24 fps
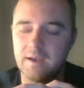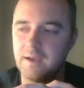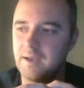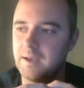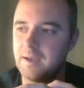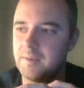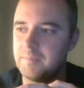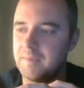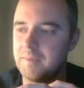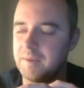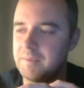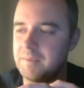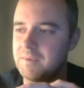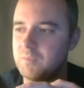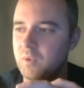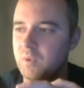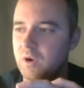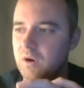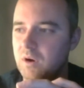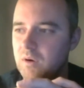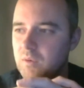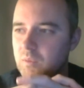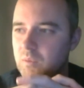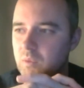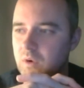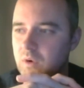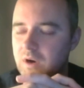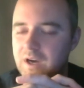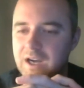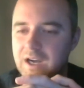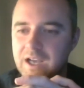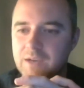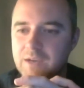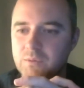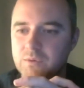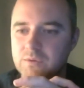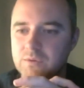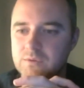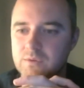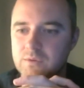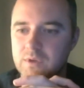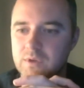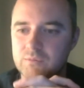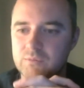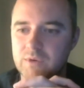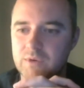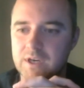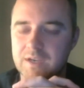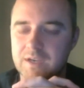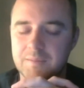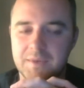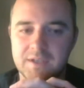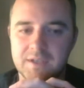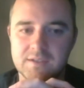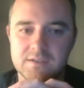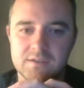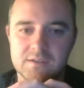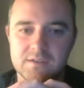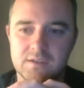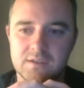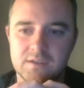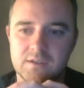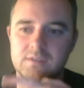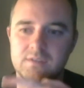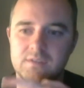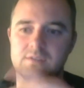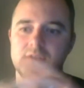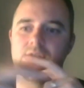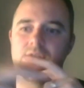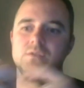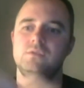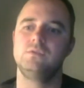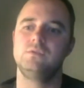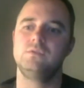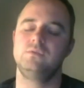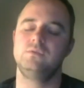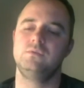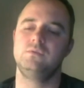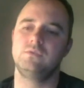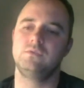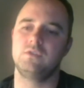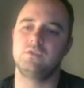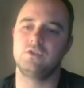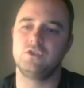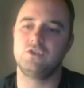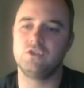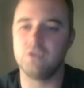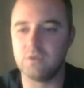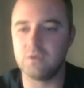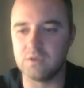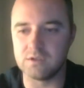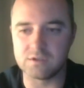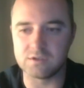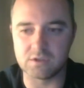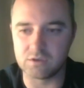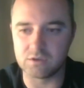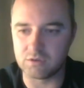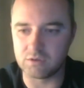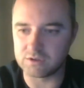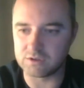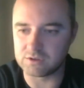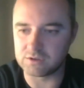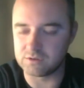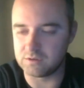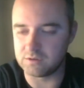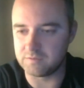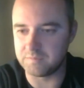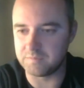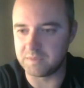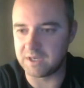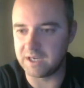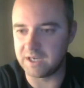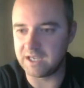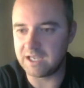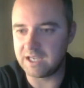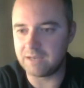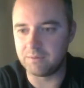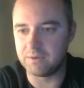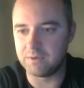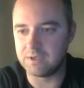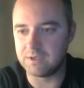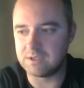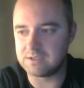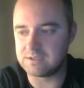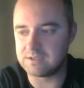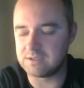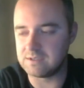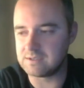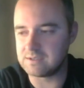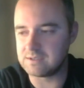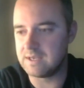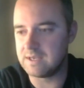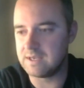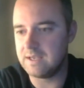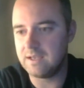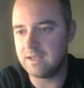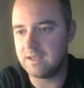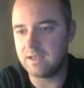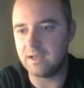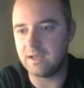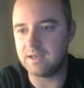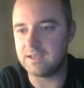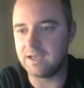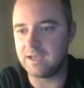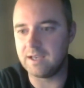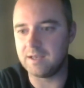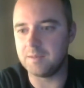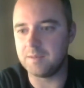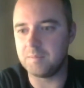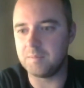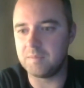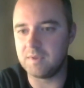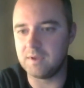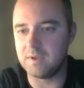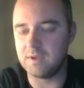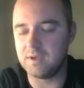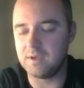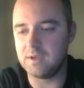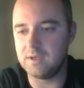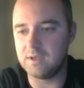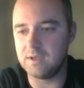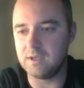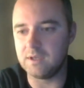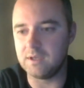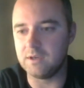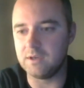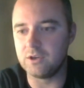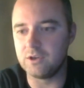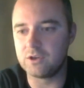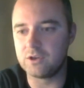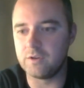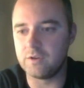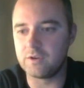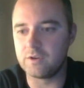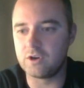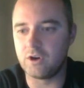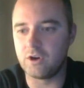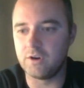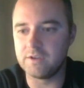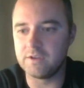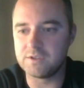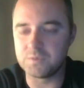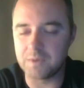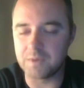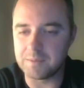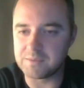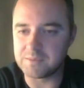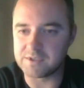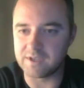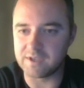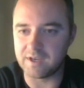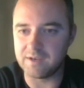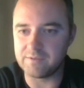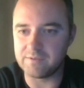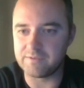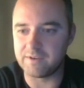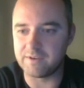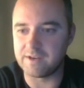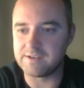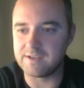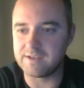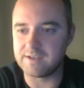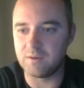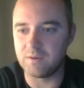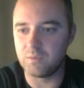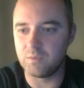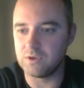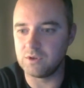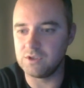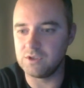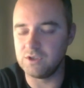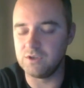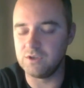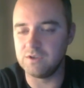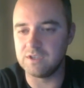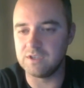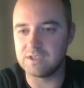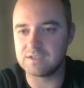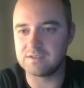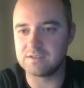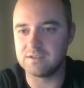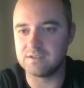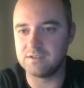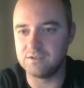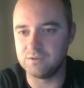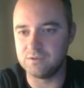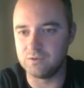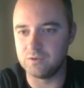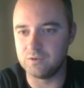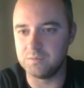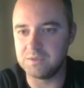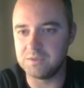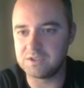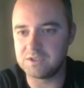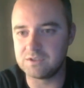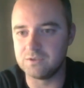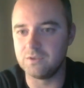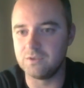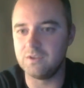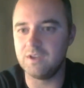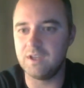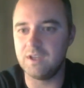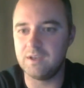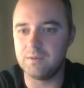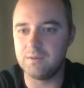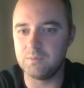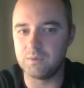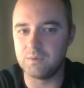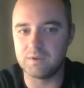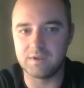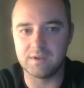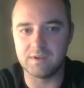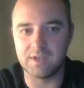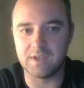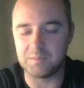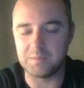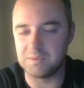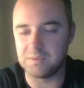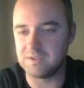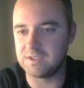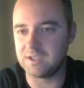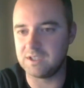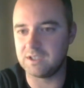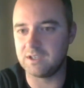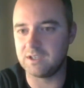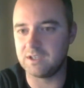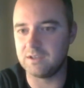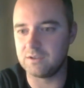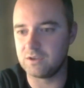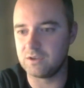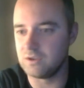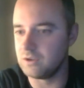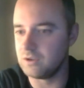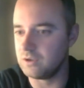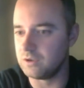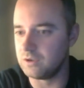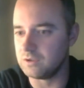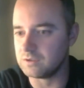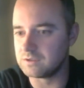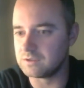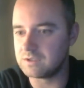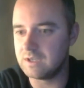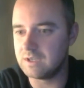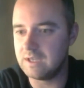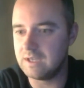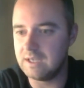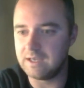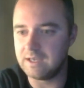Um, I mean, what what I would recommend to to to students across sort of my areas is again the, the look on the college website, find out what units that you will be studying within that particular course,